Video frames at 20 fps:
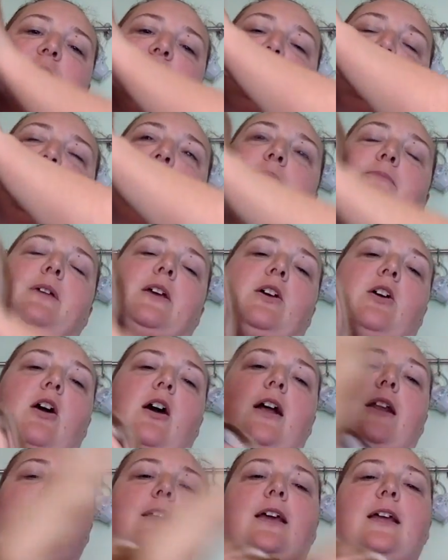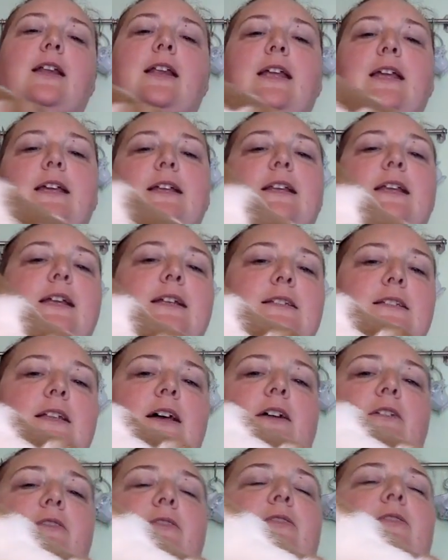We've been gone, and he needs
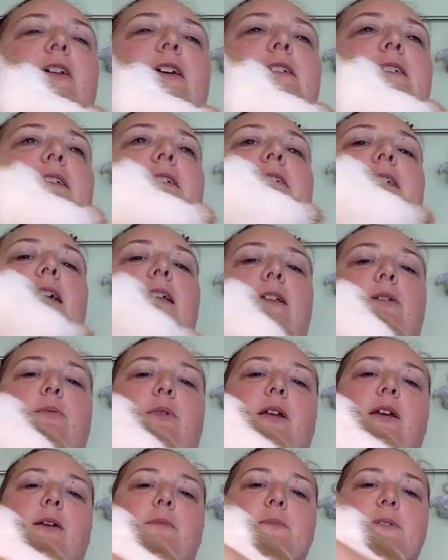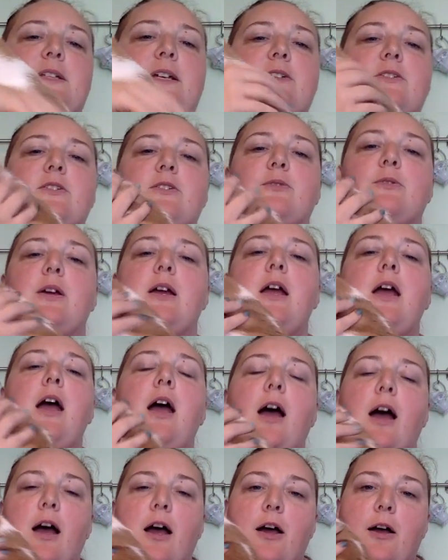love. That's exactly what it comes down to.
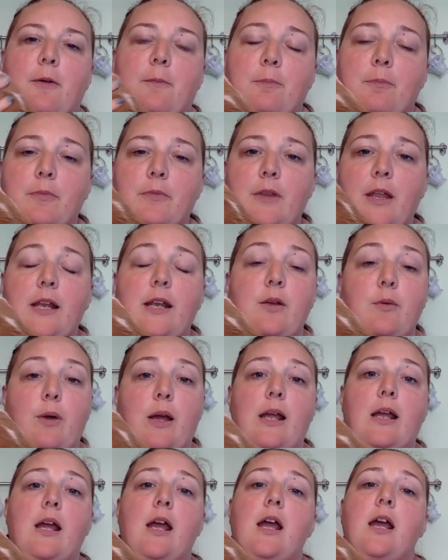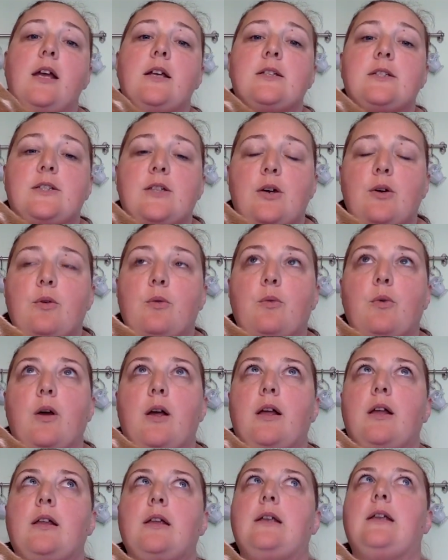Anyway, so
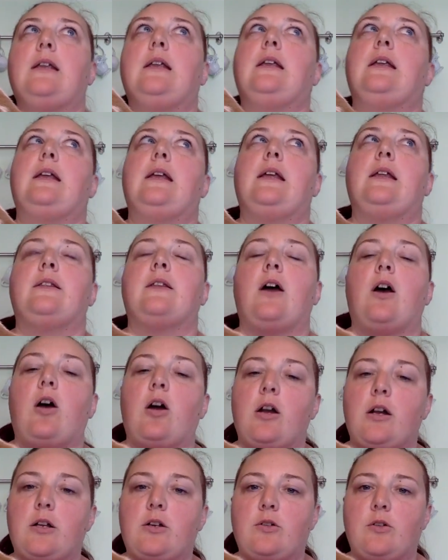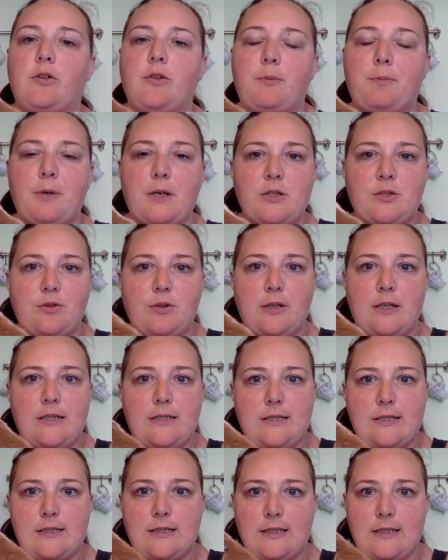the press
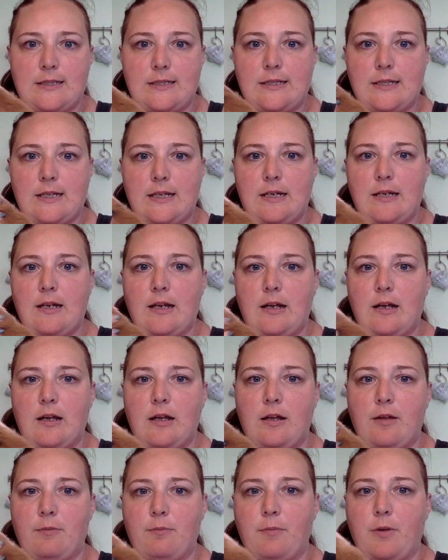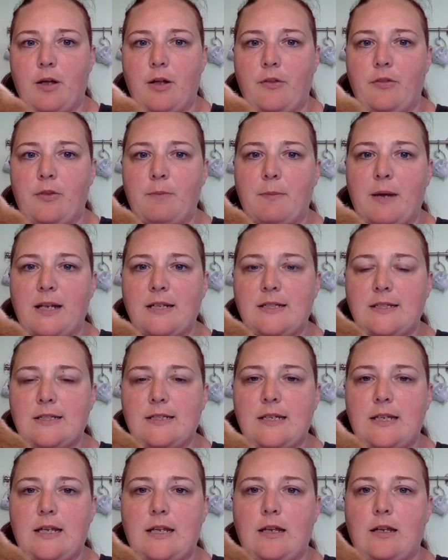release is listed on the My
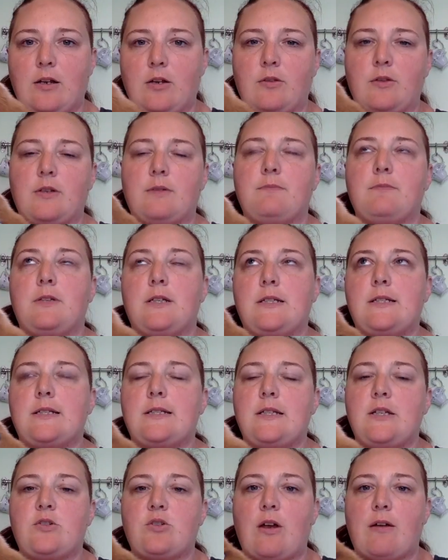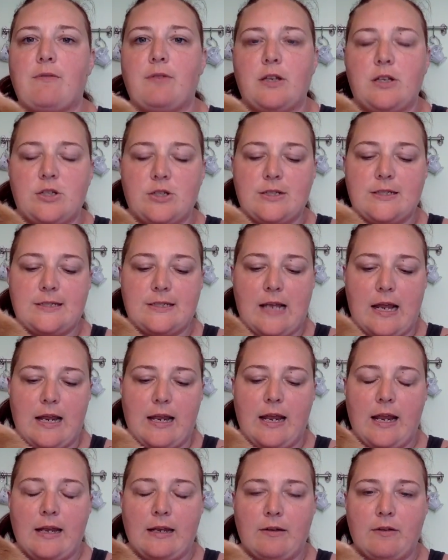Disney, or the Disney travel agent
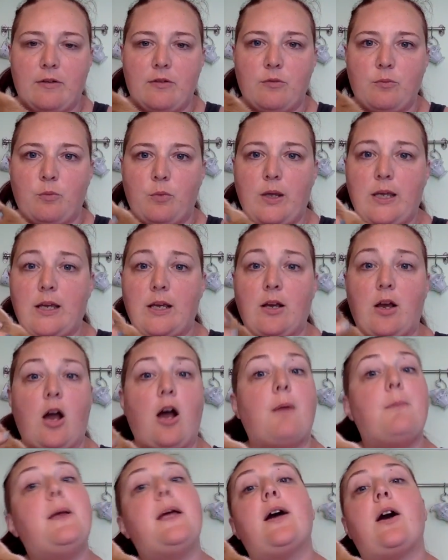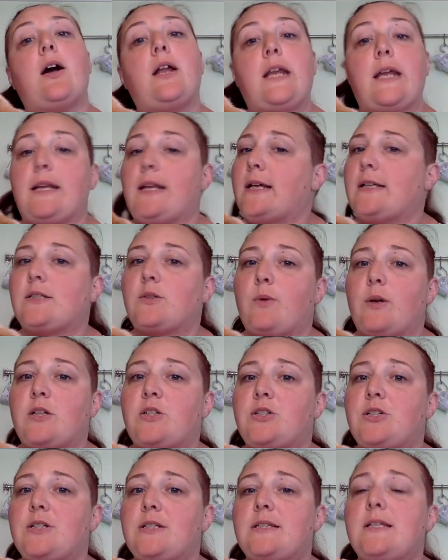site, and we can comment on it and ask
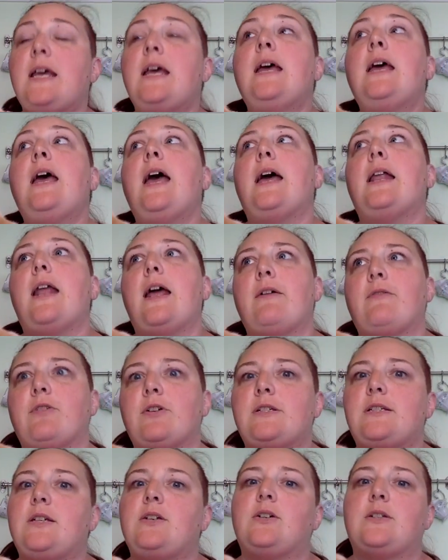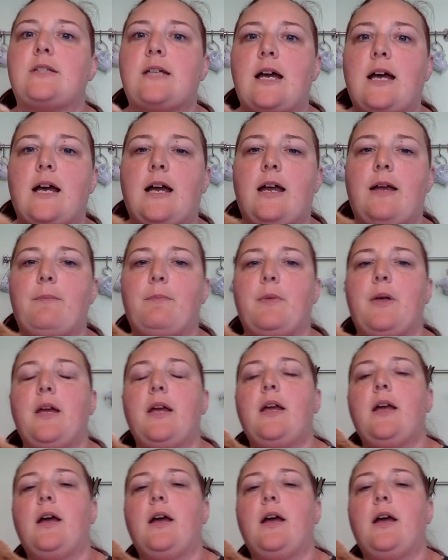questions. And every single time